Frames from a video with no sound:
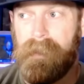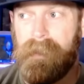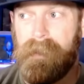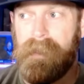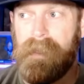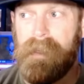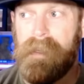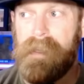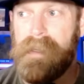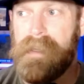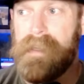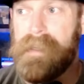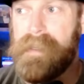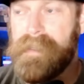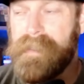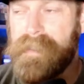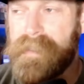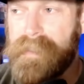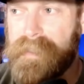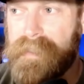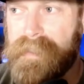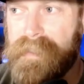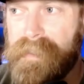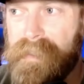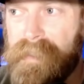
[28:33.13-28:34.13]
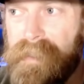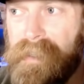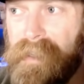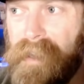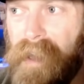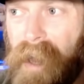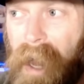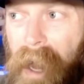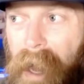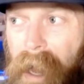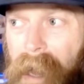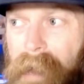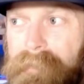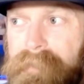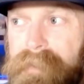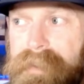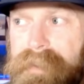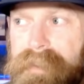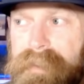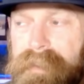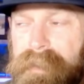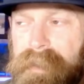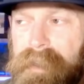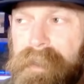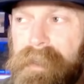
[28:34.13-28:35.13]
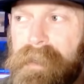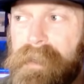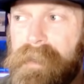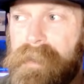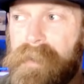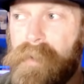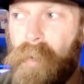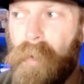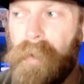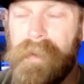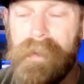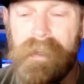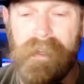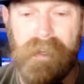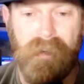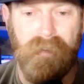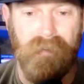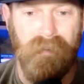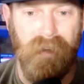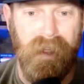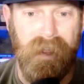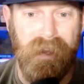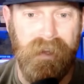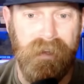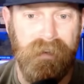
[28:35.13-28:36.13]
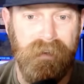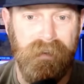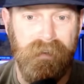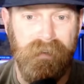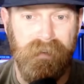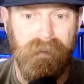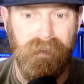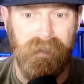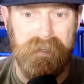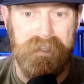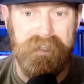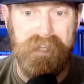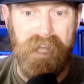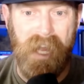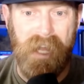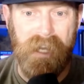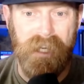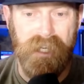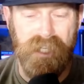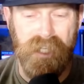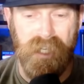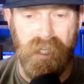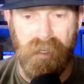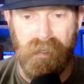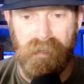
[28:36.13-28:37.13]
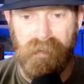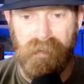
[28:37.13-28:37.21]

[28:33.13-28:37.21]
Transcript: is obviously going to create contention.